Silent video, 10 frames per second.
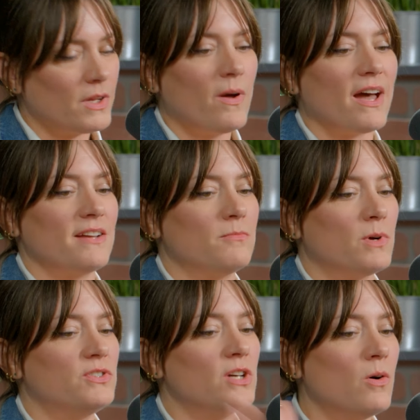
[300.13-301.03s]
Okay,
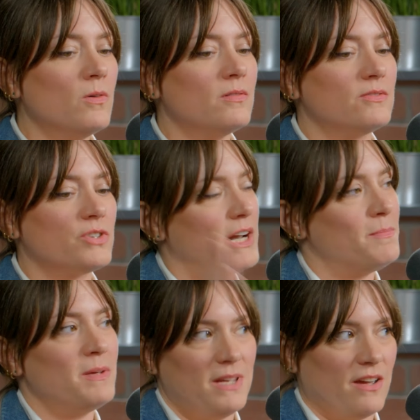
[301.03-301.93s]
well, don't try to
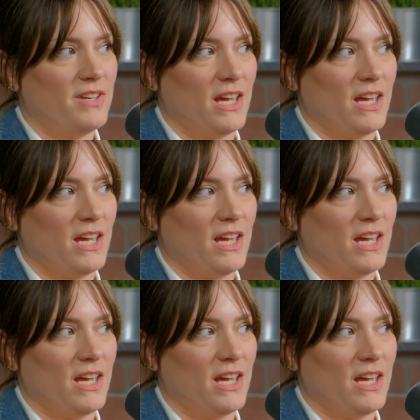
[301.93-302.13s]
be PF